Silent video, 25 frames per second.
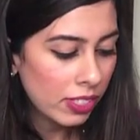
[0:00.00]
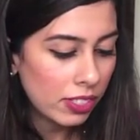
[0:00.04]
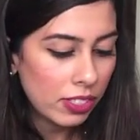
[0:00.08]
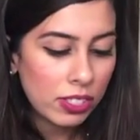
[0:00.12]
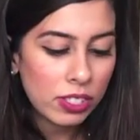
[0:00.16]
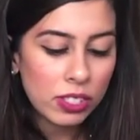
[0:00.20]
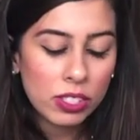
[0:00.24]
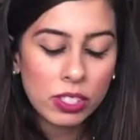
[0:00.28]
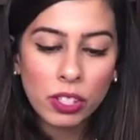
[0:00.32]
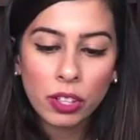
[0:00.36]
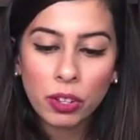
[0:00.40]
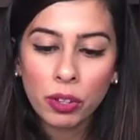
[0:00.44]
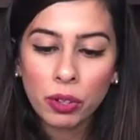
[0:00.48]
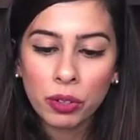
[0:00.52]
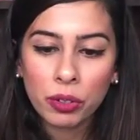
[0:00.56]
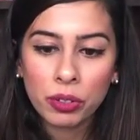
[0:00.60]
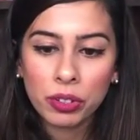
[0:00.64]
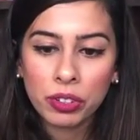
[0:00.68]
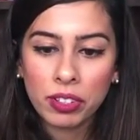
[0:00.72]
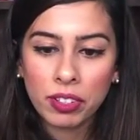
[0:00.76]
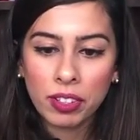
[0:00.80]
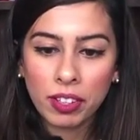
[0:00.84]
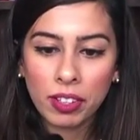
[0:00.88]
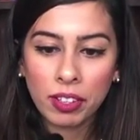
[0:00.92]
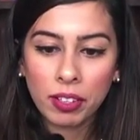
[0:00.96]

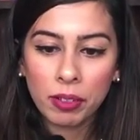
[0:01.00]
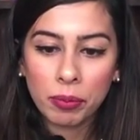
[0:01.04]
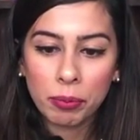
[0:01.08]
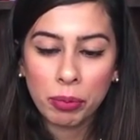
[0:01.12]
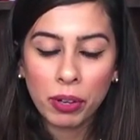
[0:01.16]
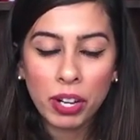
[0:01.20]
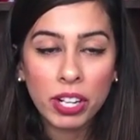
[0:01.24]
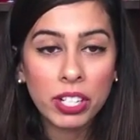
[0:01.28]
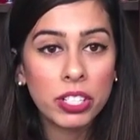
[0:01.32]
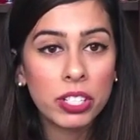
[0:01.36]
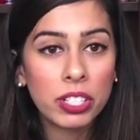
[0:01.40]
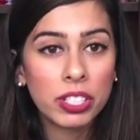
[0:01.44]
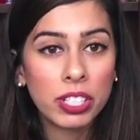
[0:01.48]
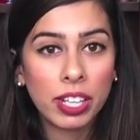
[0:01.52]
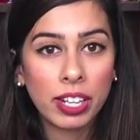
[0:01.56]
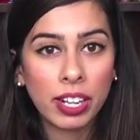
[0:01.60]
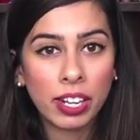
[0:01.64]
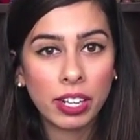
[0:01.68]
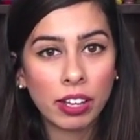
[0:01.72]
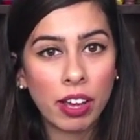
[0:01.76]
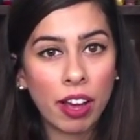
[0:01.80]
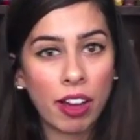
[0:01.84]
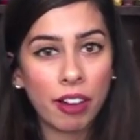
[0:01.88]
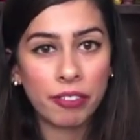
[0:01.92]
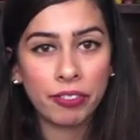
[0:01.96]
So the brush that
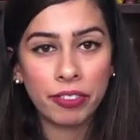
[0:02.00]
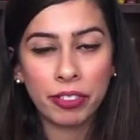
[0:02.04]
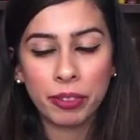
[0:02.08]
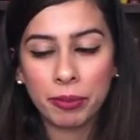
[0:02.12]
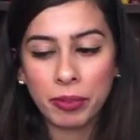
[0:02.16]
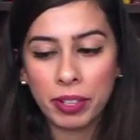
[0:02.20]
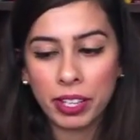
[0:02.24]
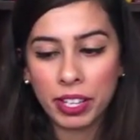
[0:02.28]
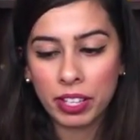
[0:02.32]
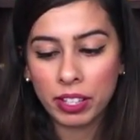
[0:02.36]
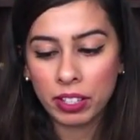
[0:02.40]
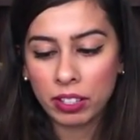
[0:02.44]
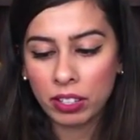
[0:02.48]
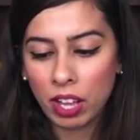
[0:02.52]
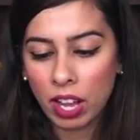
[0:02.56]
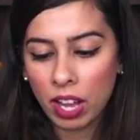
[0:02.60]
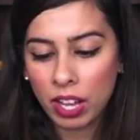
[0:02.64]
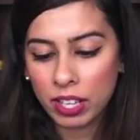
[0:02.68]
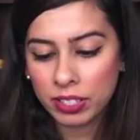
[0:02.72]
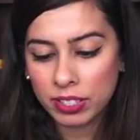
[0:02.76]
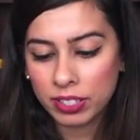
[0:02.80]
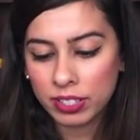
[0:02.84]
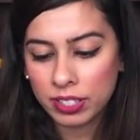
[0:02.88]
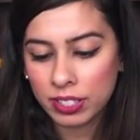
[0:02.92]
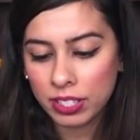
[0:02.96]
I got from
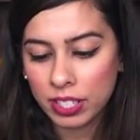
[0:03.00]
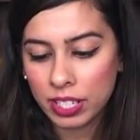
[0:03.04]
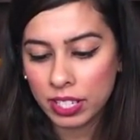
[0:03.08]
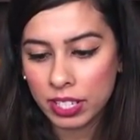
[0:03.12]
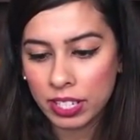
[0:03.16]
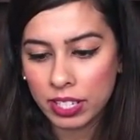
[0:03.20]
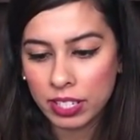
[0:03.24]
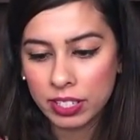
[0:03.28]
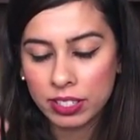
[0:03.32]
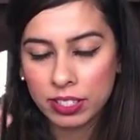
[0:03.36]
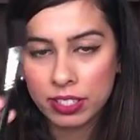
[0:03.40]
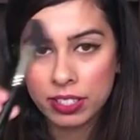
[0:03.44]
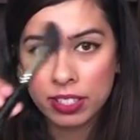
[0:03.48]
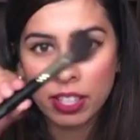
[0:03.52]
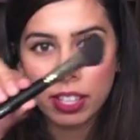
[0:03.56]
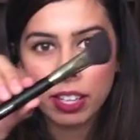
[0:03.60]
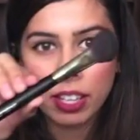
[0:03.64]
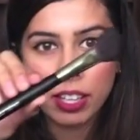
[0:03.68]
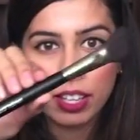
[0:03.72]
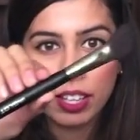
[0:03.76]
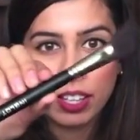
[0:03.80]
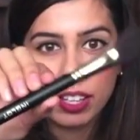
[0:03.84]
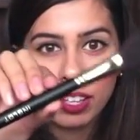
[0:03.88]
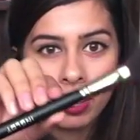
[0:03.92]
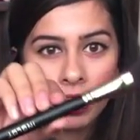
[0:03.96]
Inglot's is
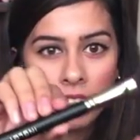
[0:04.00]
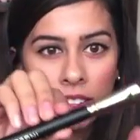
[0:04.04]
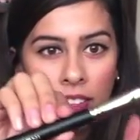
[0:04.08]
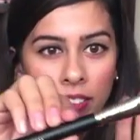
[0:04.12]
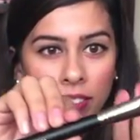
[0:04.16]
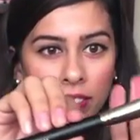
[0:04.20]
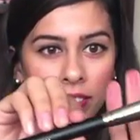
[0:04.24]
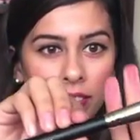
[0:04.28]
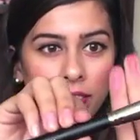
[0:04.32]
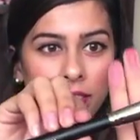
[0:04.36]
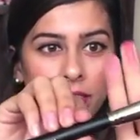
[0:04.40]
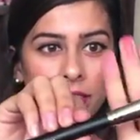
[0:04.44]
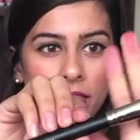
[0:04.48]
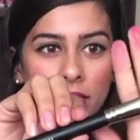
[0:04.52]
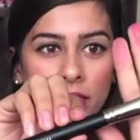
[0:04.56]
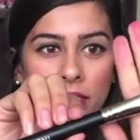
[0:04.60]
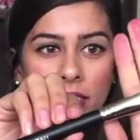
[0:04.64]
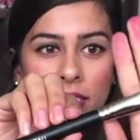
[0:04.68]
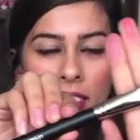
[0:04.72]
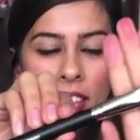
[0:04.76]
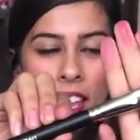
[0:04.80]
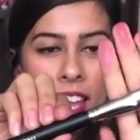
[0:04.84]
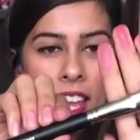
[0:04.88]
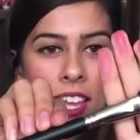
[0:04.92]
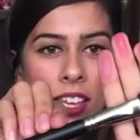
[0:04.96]
this
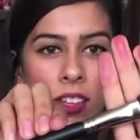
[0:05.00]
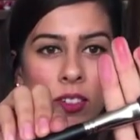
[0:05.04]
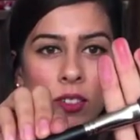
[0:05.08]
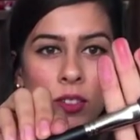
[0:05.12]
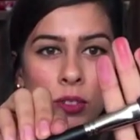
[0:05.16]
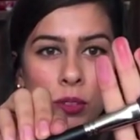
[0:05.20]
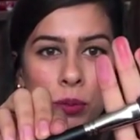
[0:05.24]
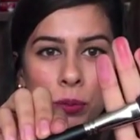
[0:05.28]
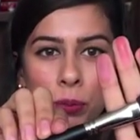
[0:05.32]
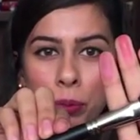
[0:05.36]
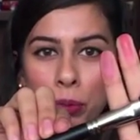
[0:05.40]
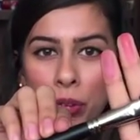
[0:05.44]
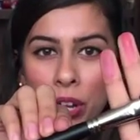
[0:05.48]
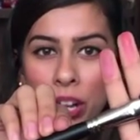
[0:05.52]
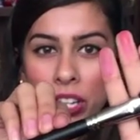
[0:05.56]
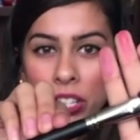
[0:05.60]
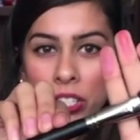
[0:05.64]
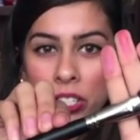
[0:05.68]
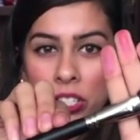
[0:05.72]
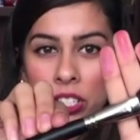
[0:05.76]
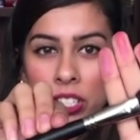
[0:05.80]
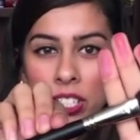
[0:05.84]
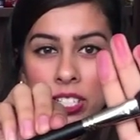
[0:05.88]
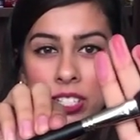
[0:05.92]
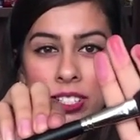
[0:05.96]
angled
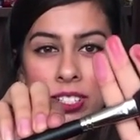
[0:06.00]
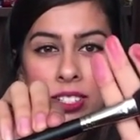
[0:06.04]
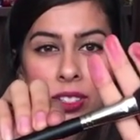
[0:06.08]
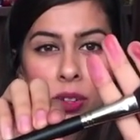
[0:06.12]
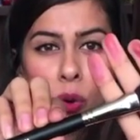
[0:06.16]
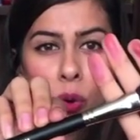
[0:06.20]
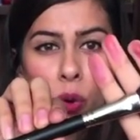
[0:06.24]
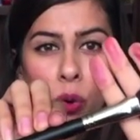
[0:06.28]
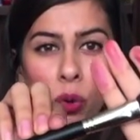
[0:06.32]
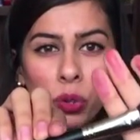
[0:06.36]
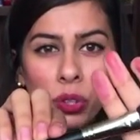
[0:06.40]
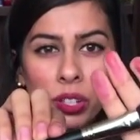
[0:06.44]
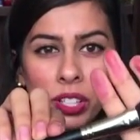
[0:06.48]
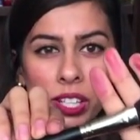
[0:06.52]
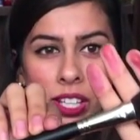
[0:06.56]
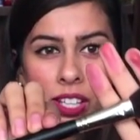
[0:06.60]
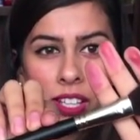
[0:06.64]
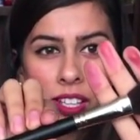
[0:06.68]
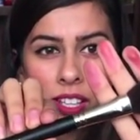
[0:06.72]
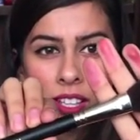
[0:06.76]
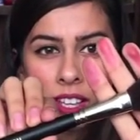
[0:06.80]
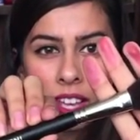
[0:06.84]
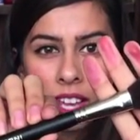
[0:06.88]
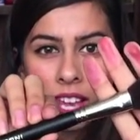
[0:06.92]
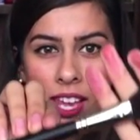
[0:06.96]
brush. It's the
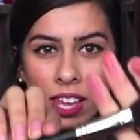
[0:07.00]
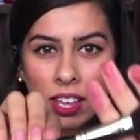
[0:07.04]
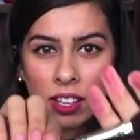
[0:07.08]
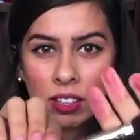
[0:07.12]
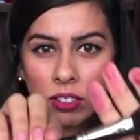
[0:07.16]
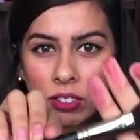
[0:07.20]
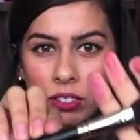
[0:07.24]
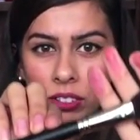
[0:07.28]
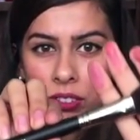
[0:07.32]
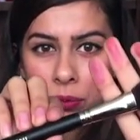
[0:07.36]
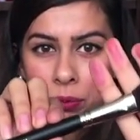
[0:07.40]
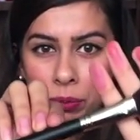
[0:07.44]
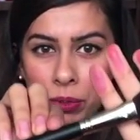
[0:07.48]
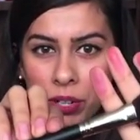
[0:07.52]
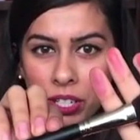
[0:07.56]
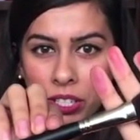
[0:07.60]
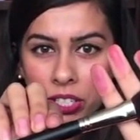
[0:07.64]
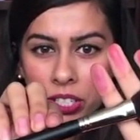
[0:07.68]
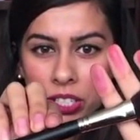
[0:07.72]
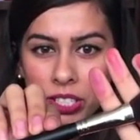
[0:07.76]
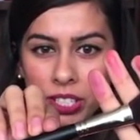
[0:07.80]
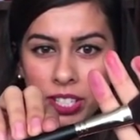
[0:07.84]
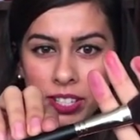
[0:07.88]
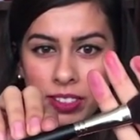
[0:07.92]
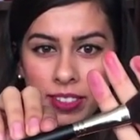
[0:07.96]
only angled
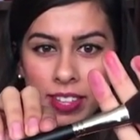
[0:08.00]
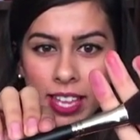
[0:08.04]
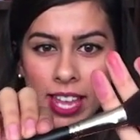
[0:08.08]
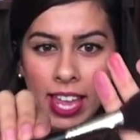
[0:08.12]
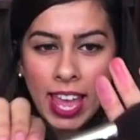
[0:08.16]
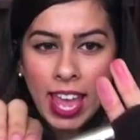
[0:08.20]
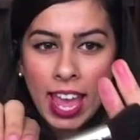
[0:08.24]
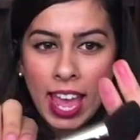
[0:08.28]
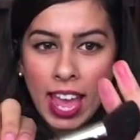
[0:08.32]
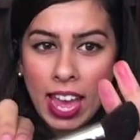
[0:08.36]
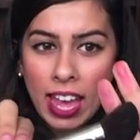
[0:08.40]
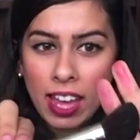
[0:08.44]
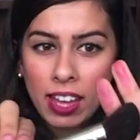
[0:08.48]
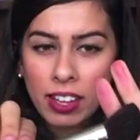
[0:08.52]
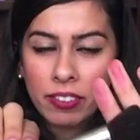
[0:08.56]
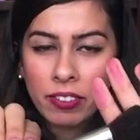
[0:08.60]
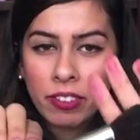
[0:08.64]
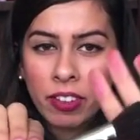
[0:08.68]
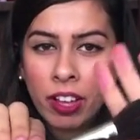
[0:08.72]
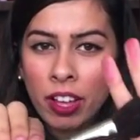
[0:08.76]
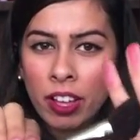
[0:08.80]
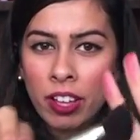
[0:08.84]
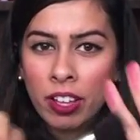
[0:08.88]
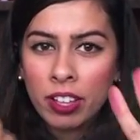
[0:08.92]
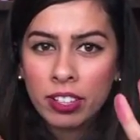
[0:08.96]
brush that they have.
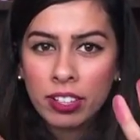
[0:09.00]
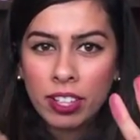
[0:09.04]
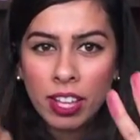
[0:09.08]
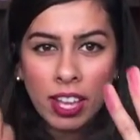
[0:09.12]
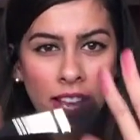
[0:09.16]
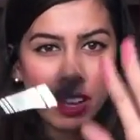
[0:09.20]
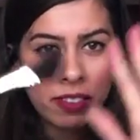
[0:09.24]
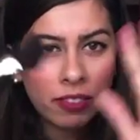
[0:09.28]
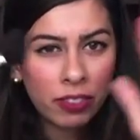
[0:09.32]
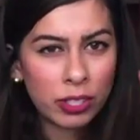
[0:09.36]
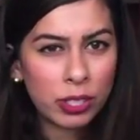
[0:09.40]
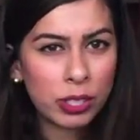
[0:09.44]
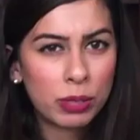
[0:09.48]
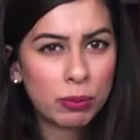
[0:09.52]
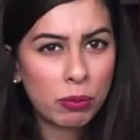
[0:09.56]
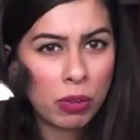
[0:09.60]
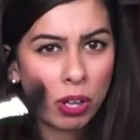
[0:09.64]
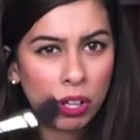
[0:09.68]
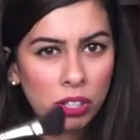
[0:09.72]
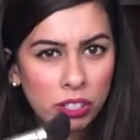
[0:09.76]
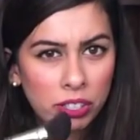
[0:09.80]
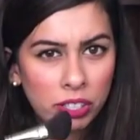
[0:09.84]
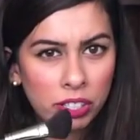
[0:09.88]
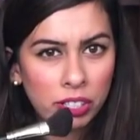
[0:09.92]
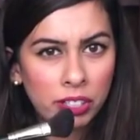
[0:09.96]
They have a
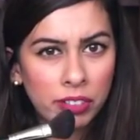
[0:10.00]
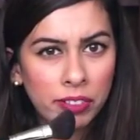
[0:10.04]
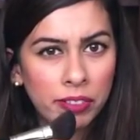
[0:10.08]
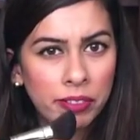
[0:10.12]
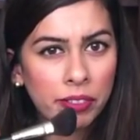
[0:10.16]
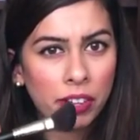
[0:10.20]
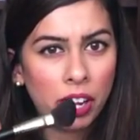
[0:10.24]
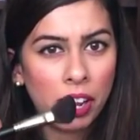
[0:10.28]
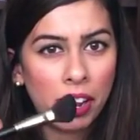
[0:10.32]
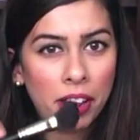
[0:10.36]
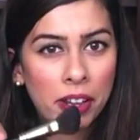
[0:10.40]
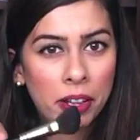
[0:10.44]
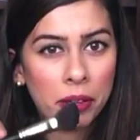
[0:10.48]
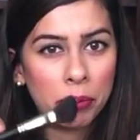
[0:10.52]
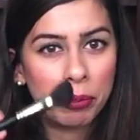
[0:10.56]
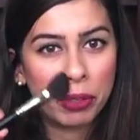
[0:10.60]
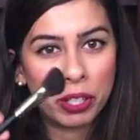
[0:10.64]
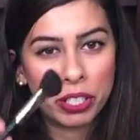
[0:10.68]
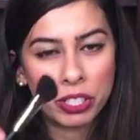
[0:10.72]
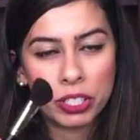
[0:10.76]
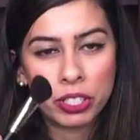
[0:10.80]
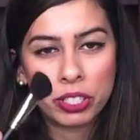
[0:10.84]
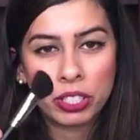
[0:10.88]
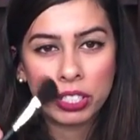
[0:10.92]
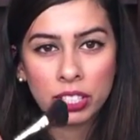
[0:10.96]
smaller
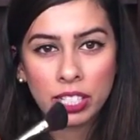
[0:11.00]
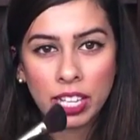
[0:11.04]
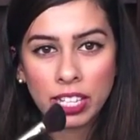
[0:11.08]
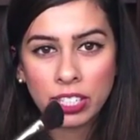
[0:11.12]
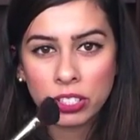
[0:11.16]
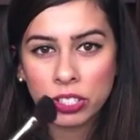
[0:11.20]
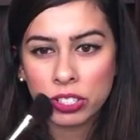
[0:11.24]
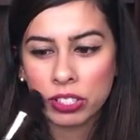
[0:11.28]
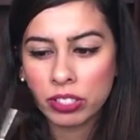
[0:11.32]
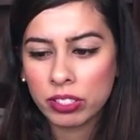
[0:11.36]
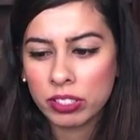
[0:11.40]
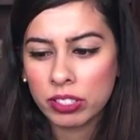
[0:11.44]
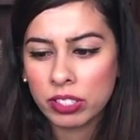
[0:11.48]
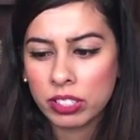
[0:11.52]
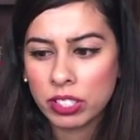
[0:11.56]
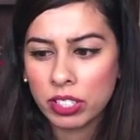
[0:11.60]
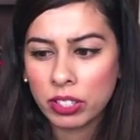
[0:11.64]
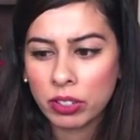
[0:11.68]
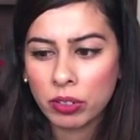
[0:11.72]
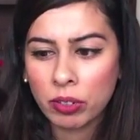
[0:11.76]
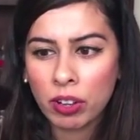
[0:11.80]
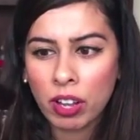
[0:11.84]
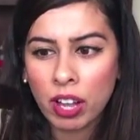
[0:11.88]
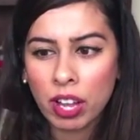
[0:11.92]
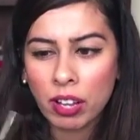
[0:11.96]
brush collection,
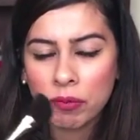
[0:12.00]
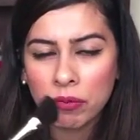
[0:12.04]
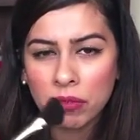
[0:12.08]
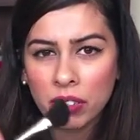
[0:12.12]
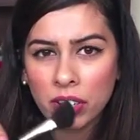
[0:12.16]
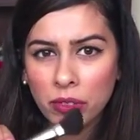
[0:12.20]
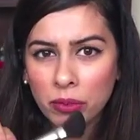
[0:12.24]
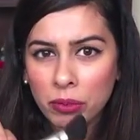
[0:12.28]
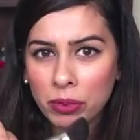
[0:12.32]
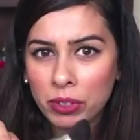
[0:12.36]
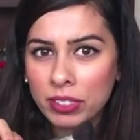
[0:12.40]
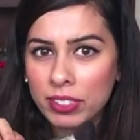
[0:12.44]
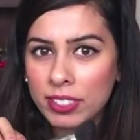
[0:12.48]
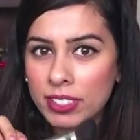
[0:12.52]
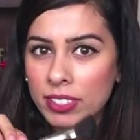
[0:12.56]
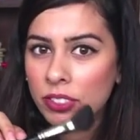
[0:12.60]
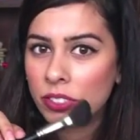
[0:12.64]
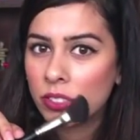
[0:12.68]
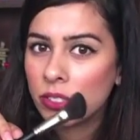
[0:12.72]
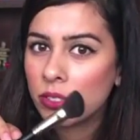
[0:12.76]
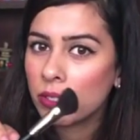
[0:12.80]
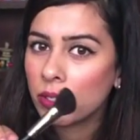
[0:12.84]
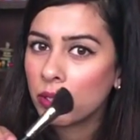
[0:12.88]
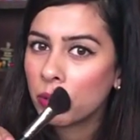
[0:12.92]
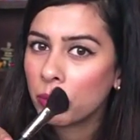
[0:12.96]
so I'm not really
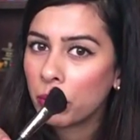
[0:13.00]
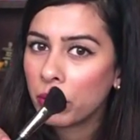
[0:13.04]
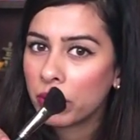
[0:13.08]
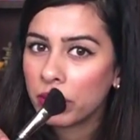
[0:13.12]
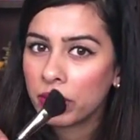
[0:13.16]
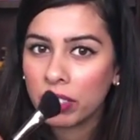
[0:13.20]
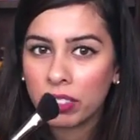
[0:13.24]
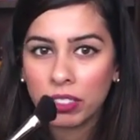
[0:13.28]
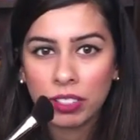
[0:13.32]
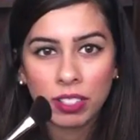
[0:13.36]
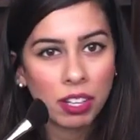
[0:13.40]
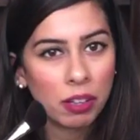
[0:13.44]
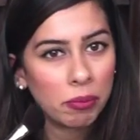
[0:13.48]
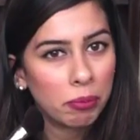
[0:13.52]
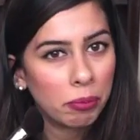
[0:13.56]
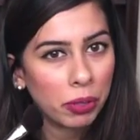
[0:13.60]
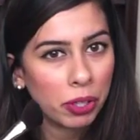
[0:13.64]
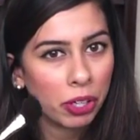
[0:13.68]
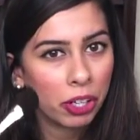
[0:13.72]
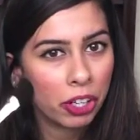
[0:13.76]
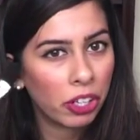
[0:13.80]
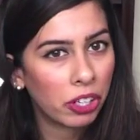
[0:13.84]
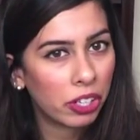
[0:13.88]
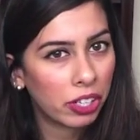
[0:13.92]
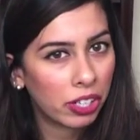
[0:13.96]
sure what the
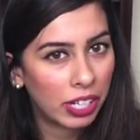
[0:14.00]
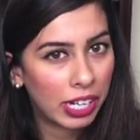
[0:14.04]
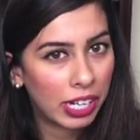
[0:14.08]
number or